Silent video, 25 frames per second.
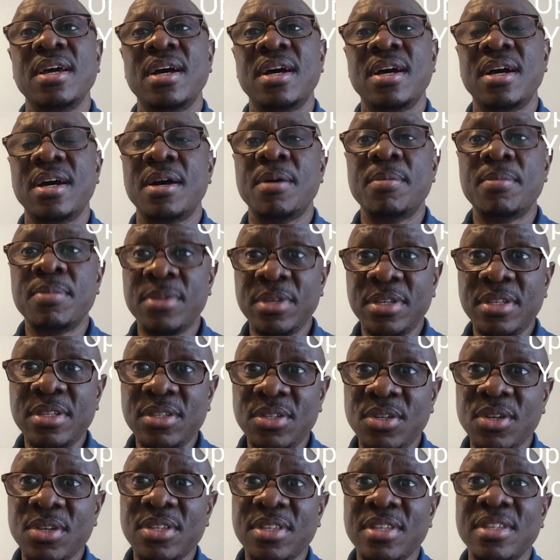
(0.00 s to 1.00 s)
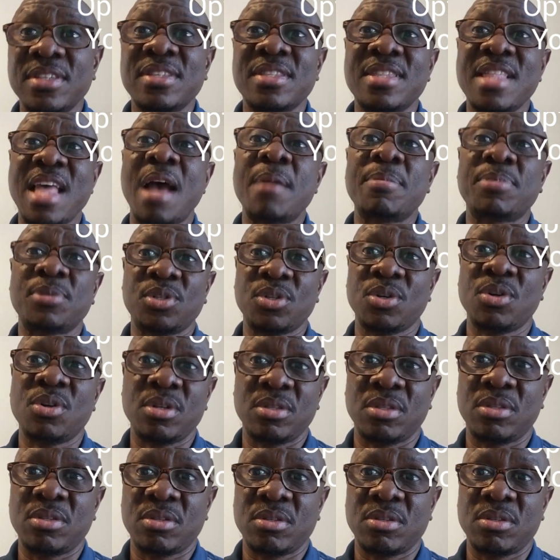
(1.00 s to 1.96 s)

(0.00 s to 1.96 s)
uh, this is just a snapshot.